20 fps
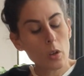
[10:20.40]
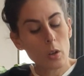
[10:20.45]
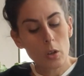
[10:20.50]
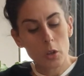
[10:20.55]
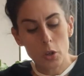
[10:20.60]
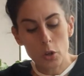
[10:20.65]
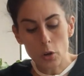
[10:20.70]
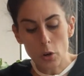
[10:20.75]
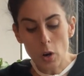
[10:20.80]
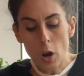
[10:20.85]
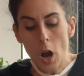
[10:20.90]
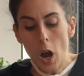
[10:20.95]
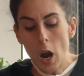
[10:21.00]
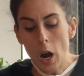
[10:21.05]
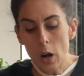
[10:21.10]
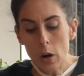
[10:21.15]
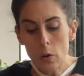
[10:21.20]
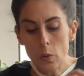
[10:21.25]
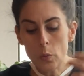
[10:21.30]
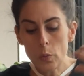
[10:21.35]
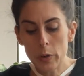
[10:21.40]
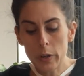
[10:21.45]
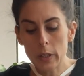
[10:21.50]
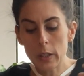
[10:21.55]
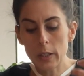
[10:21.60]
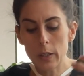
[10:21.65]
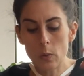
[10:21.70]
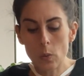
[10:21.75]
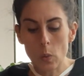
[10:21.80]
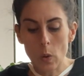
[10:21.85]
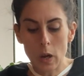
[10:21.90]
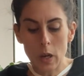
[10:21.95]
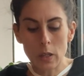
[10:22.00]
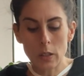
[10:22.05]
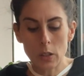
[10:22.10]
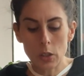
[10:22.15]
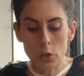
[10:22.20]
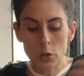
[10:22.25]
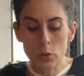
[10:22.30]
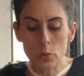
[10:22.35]
Your heart really
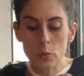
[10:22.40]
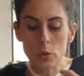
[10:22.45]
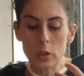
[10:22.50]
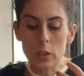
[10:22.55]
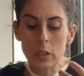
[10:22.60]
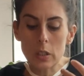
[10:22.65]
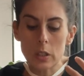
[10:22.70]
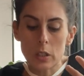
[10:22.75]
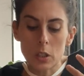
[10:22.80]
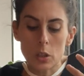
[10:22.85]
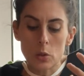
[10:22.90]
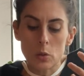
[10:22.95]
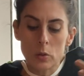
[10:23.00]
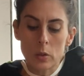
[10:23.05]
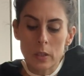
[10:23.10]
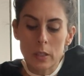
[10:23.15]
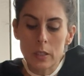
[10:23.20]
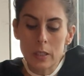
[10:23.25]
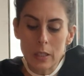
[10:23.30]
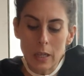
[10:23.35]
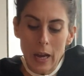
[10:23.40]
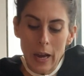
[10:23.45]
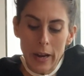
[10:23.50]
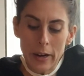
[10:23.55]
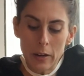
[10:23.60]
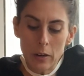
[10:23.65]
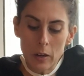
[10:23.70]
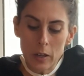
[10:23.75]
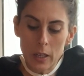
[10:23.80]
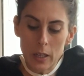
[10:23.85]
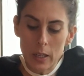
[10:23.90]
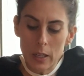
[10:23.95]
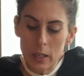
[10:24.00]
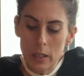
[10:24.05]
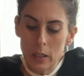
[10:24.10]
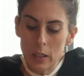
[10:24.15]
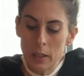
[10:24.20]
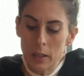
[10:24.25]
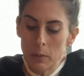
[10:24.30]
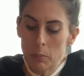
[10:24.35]
you desire
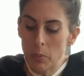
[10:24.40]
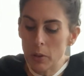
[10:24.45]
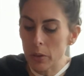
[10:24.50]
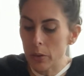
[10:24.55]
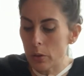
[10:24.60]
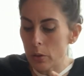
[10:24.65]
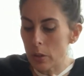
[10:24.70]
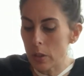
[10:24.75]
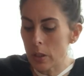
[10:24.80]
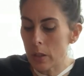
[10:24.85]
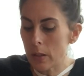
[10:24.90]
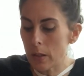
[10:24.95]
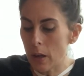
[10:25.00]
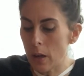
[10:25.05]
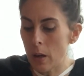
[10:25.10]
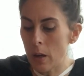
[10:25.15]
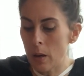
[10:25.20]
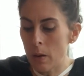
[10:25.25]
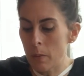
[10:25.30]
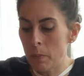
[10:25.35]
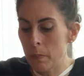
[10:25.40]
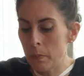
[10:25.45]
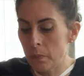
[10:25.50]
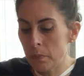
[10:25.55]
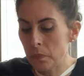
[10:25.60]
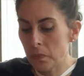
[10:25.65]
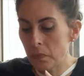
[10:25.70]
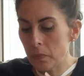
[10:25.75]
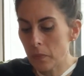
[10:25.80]
healing, but there's some